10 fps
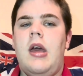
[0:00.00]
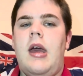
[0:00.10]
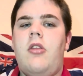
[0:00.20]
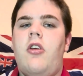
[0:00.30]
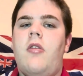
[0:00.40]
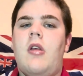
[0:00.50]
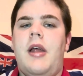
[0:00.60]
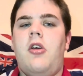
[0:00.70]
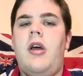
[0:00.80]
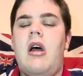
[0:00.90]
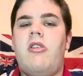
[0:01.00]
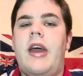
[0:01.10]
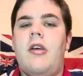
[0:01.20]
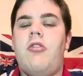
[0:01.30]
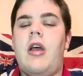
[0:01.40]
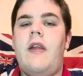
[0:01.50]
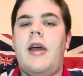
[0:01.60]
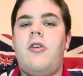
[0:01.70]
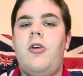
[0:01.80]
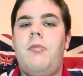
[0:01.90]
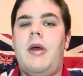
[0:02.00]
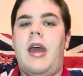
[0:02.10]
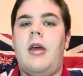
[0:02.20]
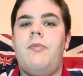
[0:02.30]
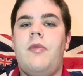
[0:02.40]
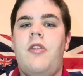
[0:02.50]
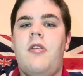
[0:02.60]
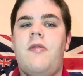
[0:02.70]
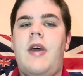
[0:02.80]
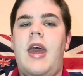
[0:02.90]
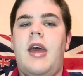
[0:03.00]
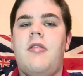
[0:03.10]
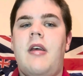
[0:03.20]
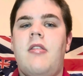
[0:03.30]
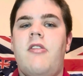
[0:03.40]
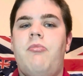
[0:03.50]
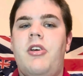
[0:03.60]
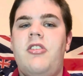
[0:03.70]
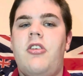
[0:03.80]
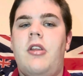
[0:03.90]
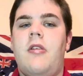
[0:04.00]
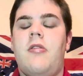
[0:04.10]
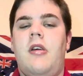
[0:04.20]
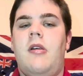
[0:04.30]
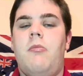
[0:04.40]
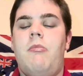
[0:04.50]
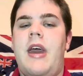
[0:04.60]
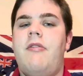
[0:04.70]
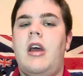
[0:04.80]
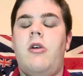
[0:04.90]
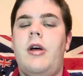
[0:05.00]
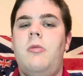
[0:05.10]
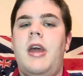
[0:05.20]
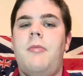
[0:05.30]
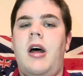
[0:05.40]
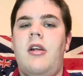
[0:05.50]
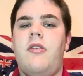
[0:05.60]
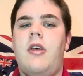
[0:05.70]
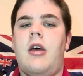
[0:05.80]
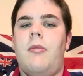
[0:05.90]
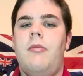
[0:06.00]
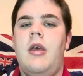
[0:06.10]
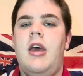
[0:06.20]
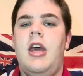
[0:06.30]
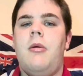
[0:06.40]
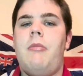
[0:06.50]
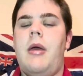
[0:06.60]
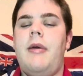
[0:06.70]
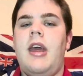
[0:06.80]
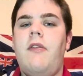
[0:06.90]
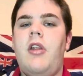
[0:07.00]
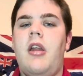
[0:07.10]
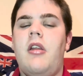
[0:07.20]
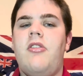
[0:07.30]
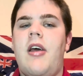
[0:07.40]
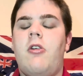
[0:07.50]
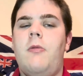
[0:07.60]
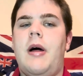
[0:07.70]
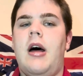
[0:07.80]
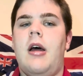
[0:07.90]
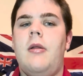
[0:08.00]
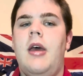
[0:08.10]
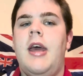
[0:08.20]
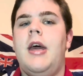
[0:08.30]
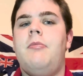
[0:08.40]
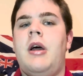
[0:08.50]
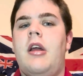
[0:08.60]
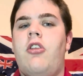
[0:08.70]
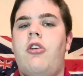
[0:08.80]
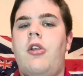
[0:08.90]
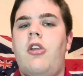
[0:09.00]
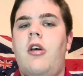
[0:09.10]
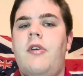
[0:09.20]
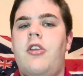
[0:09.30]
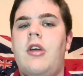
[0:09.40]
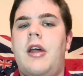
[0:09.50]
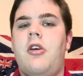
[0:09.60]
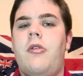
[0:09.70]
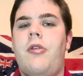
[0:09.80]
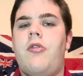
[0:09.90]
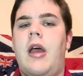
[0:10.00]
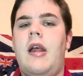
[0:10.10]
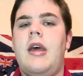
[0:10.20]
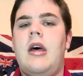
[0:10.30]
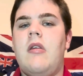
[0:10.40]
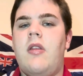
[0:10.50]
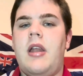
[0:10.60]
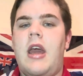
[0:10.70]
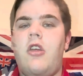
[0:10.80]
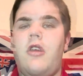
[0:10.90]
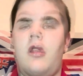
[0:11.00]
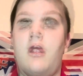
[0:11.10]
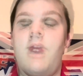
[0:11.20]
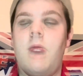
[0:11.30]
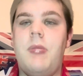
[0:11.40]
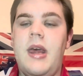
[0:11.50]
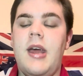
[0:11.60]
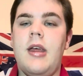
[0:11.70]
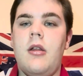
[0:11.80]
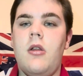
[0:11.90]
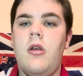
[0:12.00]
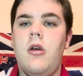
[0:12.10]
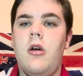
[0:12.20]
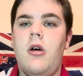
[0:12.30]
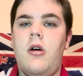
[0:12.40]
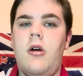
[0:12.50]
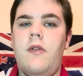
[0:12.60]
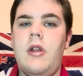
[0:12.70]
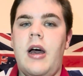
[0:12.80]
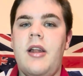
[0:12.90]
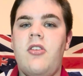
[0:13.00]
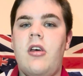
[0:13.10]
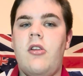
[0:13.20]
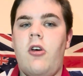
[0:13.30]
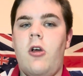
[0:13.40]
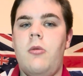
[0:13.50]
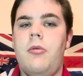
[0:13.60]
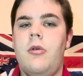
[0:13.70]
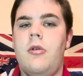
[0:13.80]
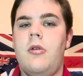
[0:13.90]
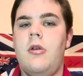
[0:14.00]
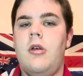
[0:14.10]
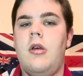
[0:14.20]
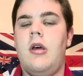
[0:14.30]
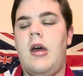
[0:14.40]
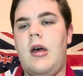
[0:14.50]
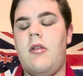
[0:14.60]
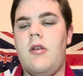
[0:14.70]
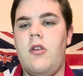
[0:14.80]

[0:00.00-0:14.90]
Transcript: It's just, I know how great Australia could be. This vague sense of Britishness may very well be a part of that. Maybe even an integral part. But it shouldn't overshadow Australia as the nation of a beacon of light and hope, as it